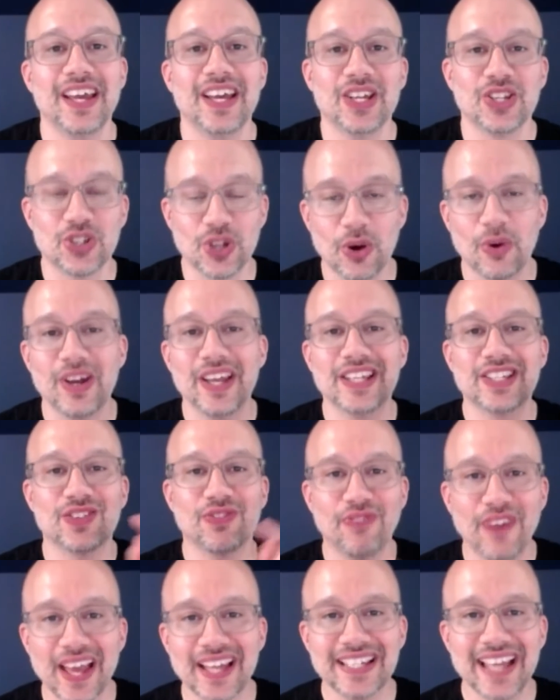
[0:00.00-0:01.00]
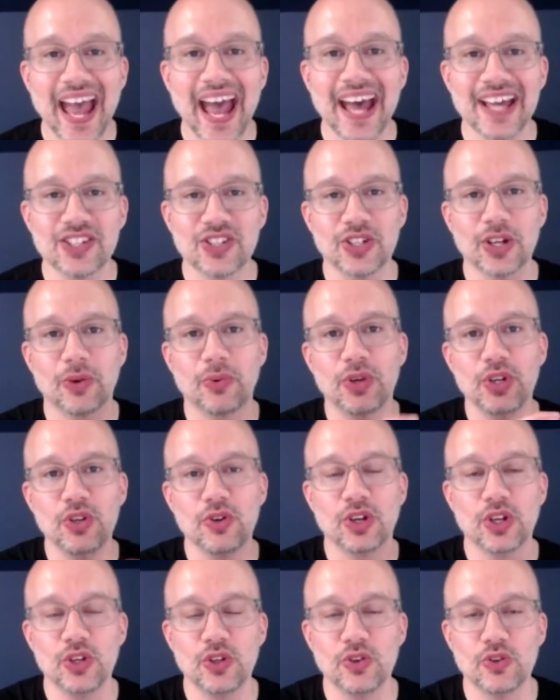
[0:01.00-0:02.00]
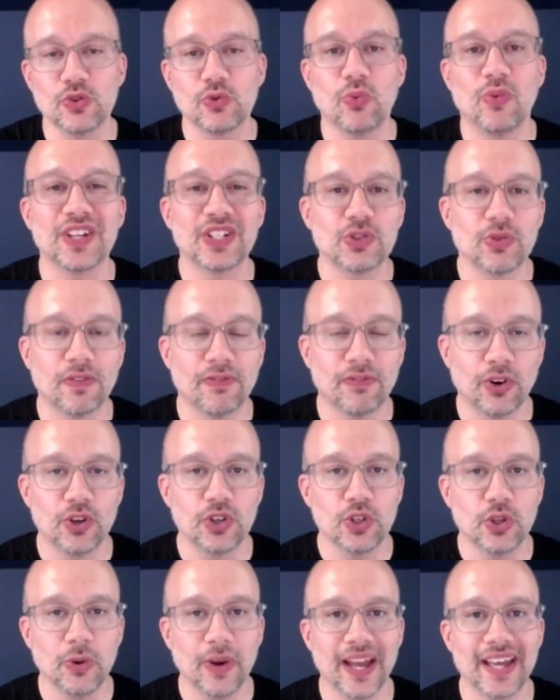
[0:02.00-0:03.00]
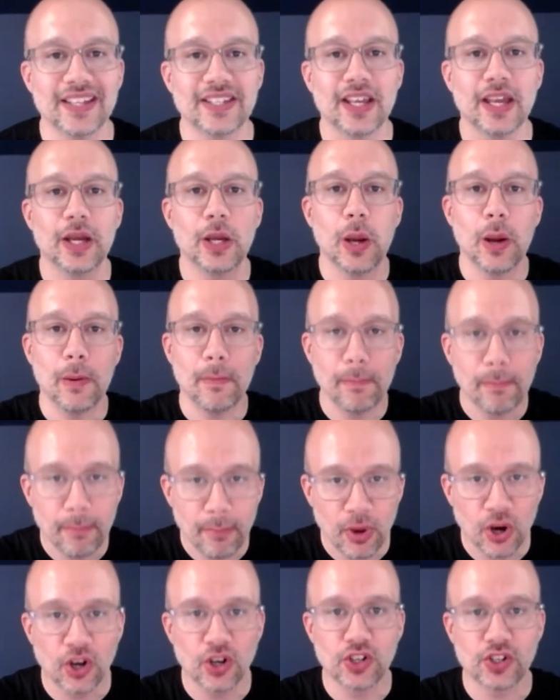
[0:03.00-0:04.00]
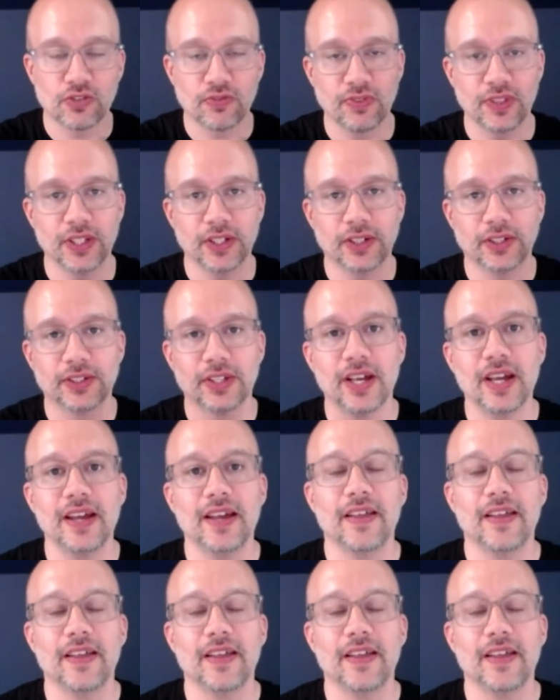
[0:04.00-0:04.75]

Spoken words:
So it's fantastic when you can use what's referred to as a merge field.